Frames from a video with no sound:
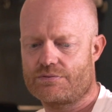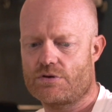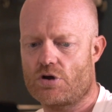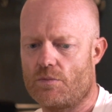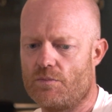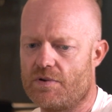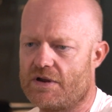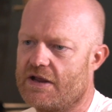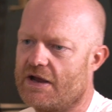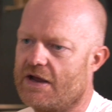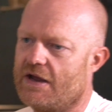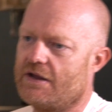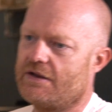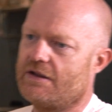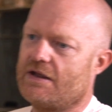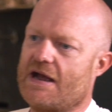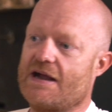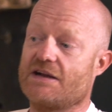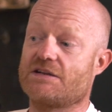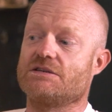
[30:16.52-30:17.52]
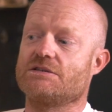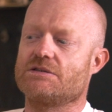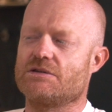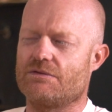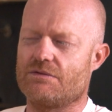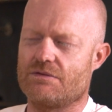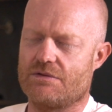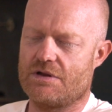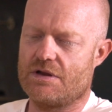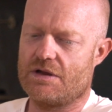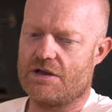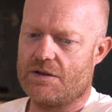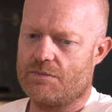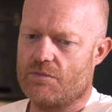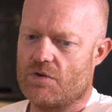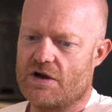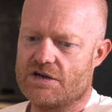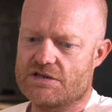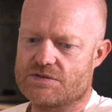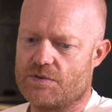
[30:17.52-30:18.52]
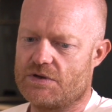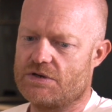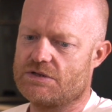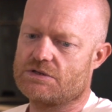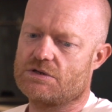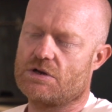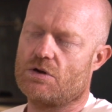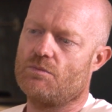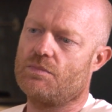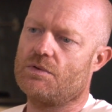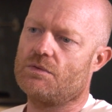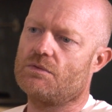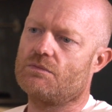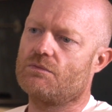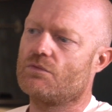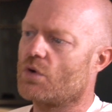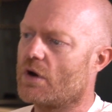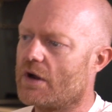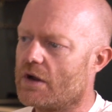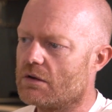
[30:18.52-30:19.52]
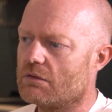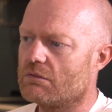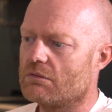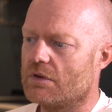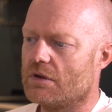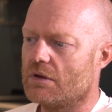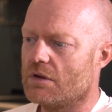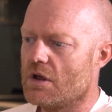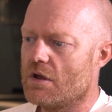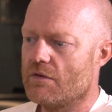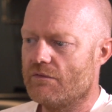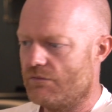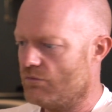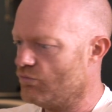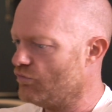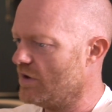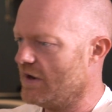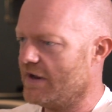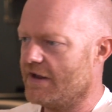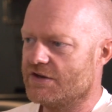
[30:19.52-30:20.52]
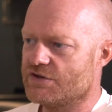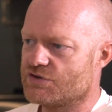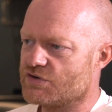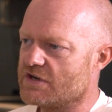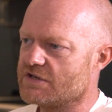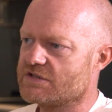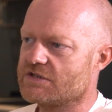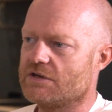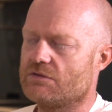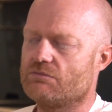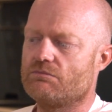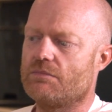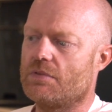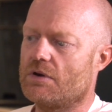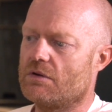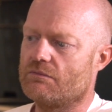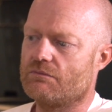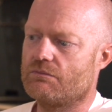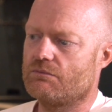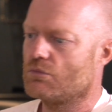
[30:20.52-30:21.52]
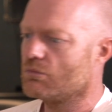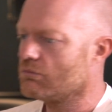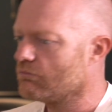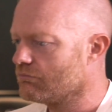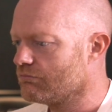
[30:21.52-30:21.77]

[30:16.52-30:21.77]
complicated. Actors are, in my experience, quite really interesting, but